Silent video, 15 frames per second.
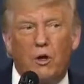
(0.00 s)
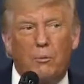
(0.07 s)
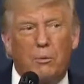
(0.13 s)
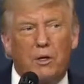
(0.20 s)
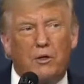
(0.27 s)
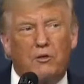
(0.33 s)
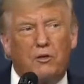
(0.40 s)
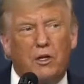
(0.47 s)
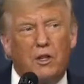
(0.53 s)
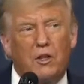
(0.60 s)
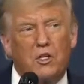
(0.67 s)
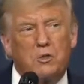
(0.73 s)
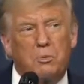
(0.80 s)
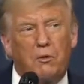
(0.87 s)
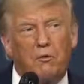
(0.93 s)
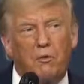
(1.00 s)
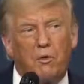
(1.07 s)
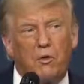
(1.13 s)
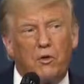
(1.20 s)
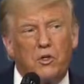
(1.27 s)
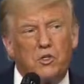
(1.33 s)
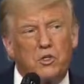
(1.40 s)
Nobody's seen this
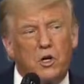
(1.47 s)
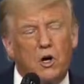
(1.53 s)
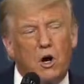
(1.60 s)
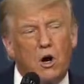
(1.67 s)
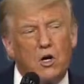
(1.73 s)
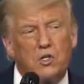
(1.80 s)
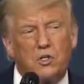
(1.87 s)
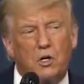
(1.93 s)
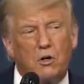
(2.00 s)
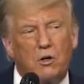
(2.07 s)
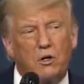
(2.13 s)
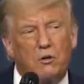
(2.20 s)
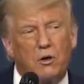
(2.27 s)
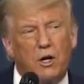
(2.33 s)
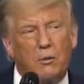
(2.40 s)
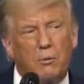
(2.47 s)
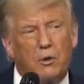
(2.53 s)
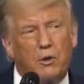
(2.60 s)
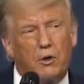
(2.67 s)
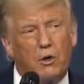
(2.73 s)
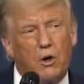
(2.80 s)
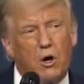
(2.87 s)
before. These cards are
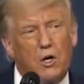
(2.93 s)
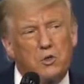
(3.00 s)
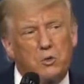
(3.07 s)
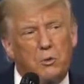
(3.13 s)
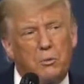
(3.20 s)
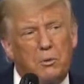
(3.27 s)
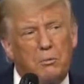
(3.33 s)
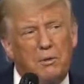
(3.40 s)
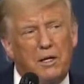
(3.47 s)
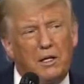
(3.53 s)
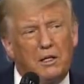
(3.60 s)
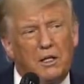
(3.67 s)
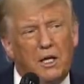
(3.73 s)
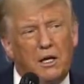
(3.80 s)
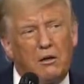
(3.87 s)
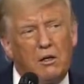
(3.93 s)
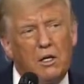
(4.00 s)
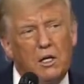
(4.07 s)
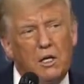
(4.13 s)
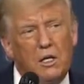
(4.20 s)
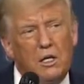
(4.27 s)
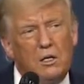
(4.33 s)
incredible. The cards will be mailed out
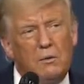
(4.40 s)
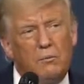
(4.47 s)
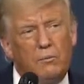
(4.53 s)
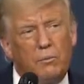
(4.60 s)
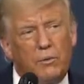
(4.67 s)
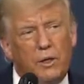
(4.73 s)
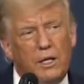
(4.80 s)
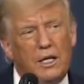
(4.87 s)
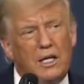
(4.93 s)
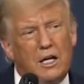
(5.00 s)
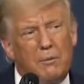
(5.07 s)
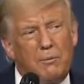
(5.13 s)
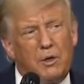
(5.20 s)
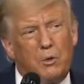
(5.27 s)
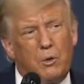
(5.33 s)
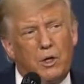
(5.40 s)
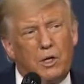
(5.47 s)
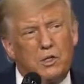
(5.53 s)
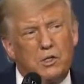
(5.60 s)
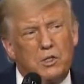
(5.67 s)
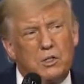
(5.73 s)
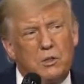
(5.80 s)
in coming
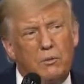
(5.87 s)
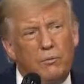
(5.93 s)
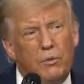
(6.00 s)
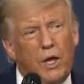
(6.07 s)
weeks.